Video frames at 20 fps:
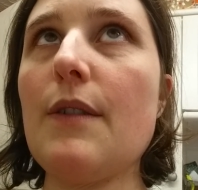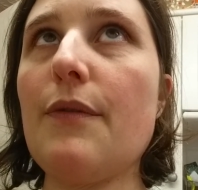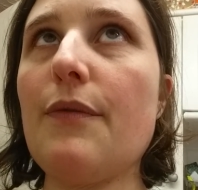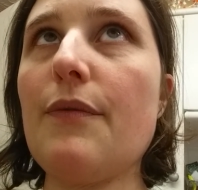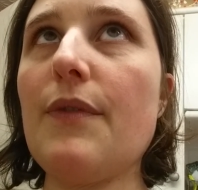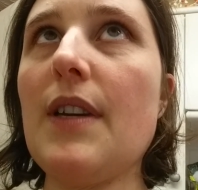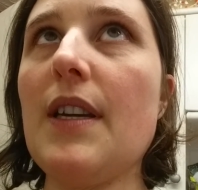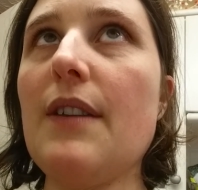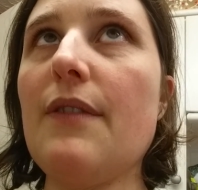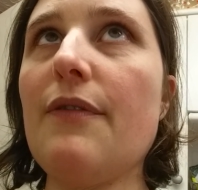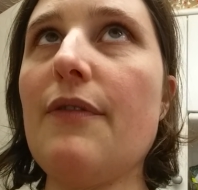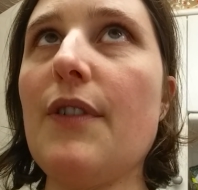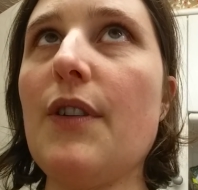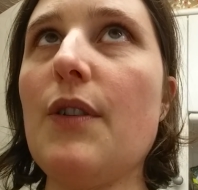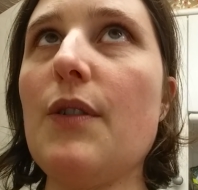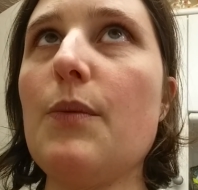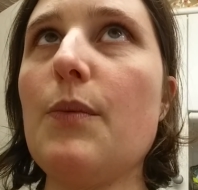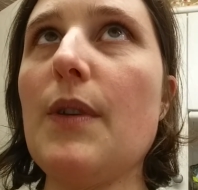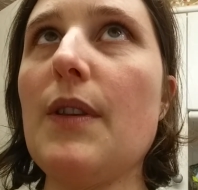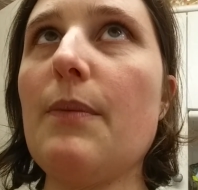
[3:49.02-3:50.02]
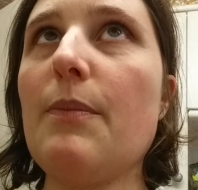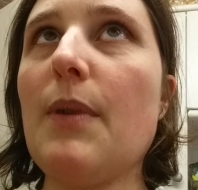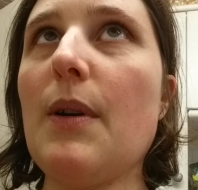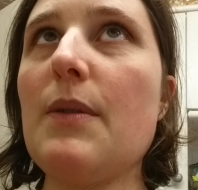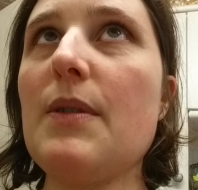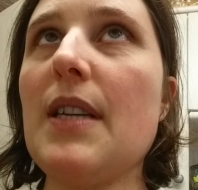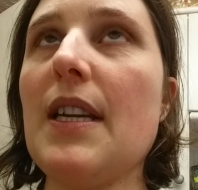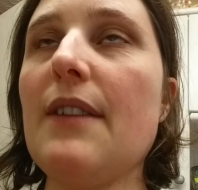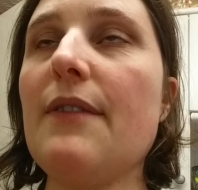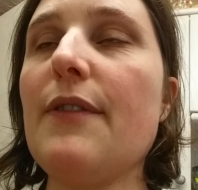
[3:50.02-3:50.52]
free food with
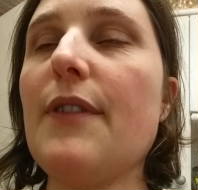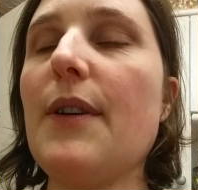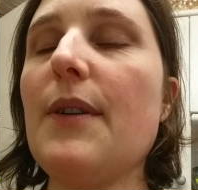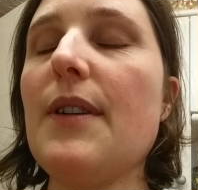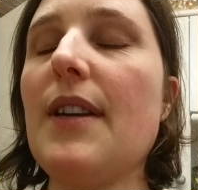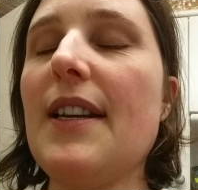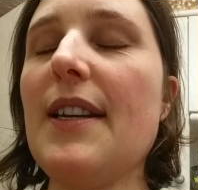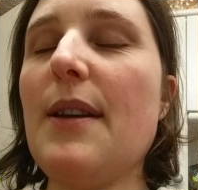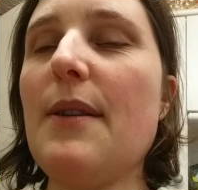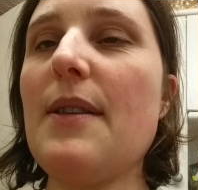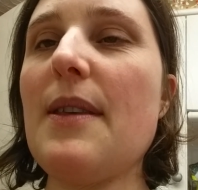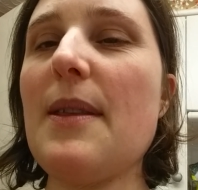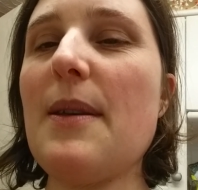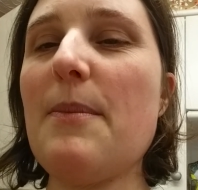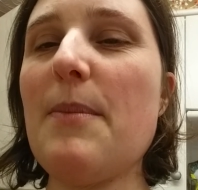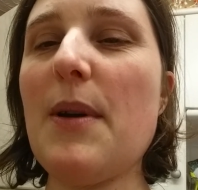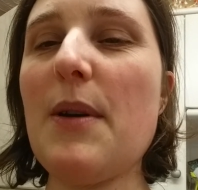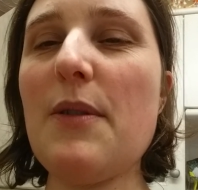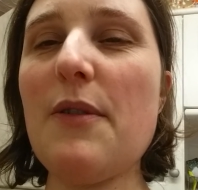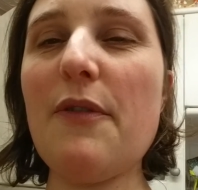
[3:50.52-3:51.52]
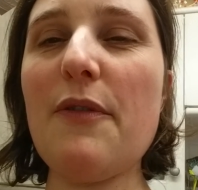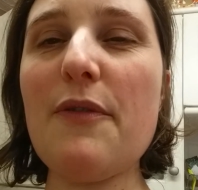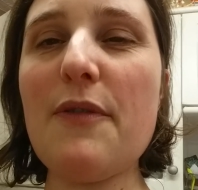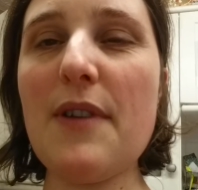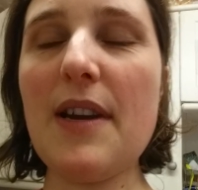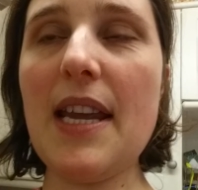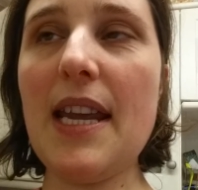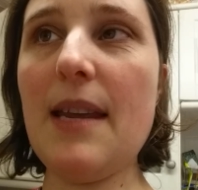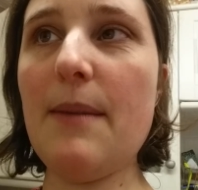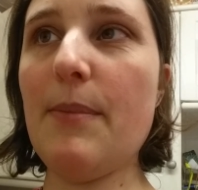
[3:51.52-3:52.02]
protein food. I know that they're both
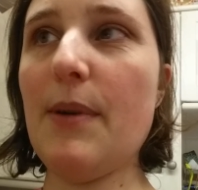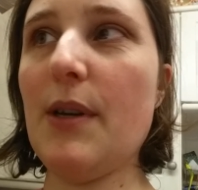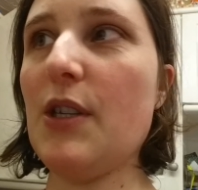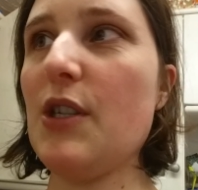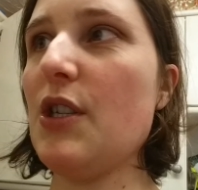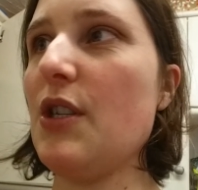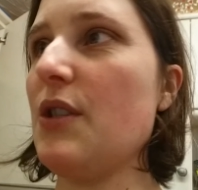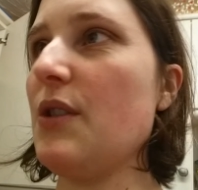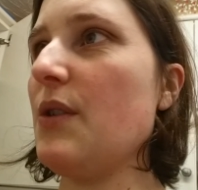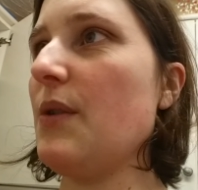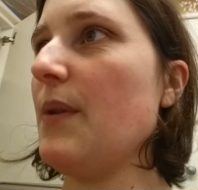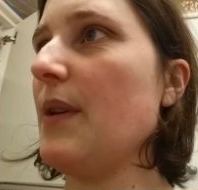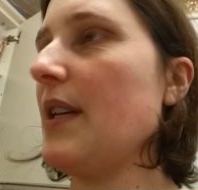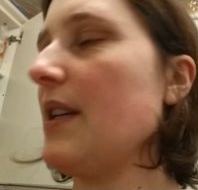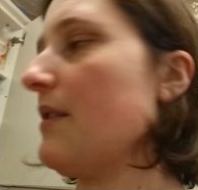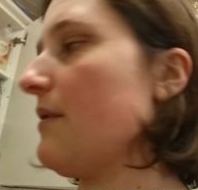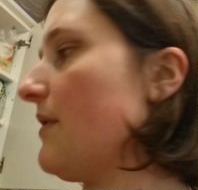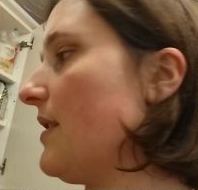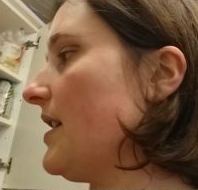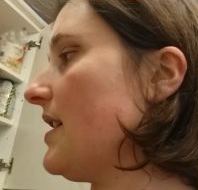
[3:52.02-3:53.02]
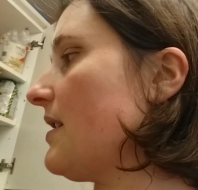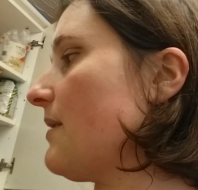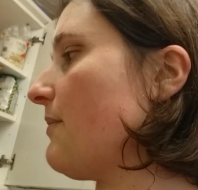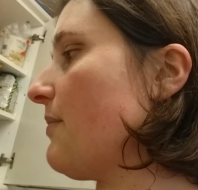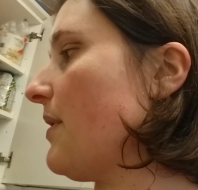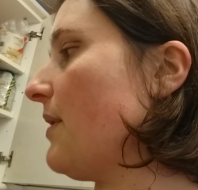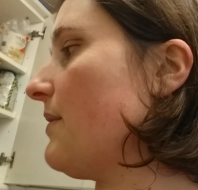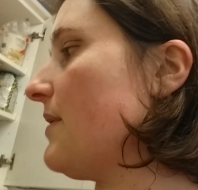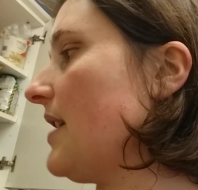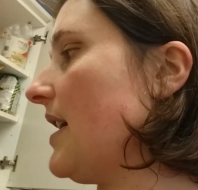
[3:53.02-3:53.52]
free, but just to increase the
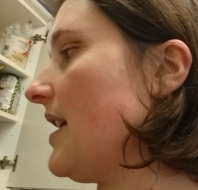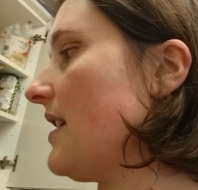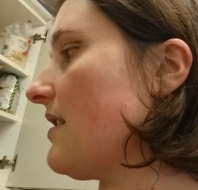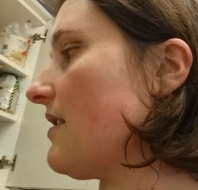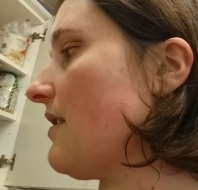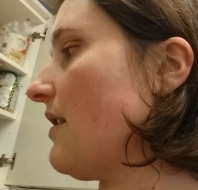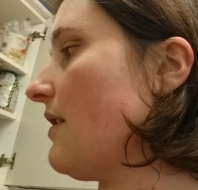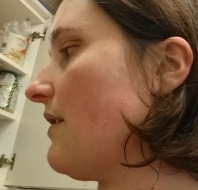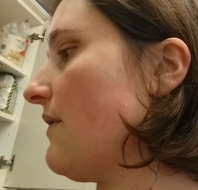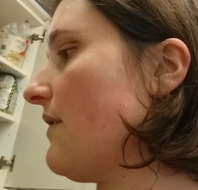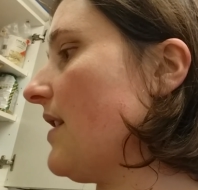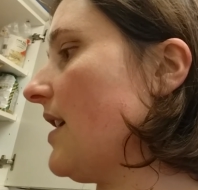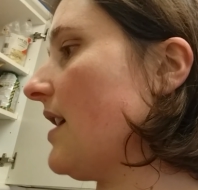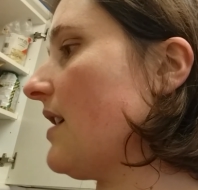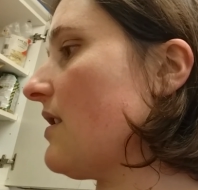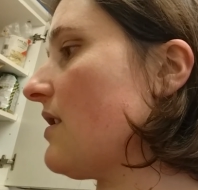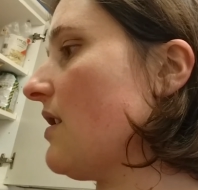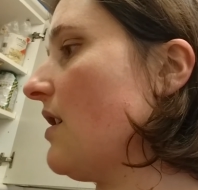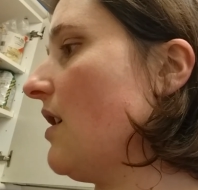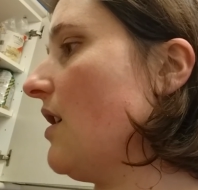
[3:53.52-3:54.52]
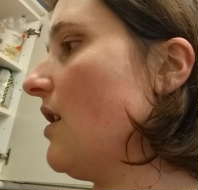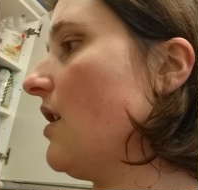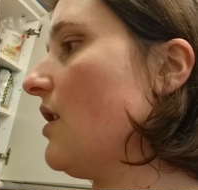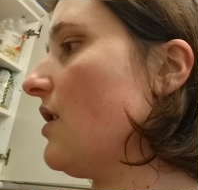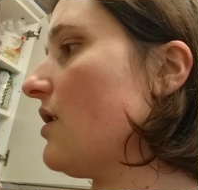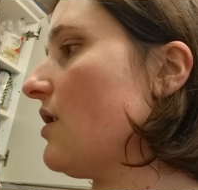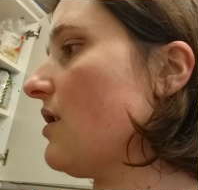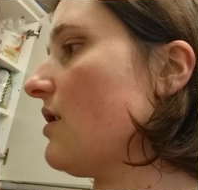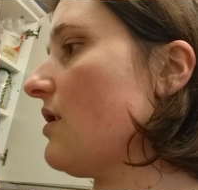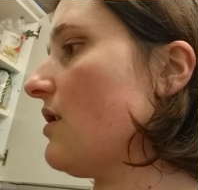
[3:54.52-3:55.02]
protein side of things,
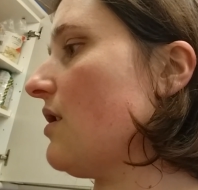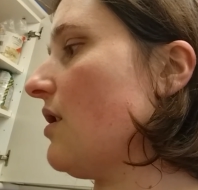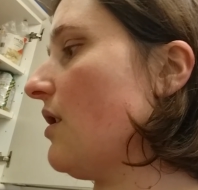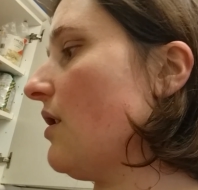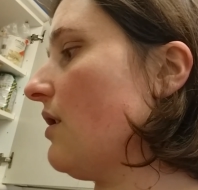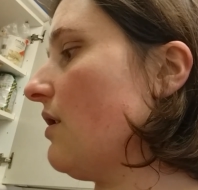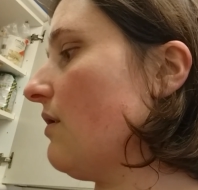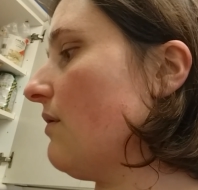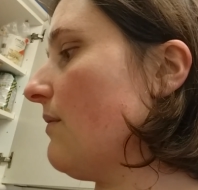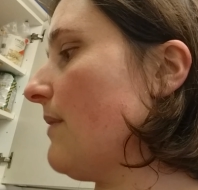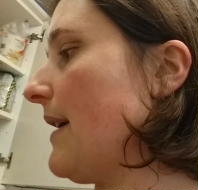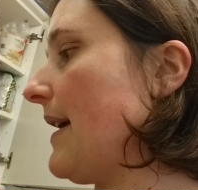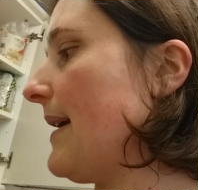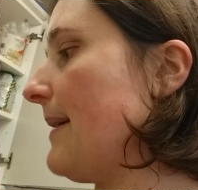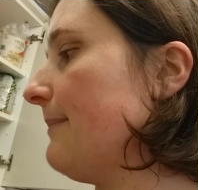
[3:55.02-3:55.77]
just to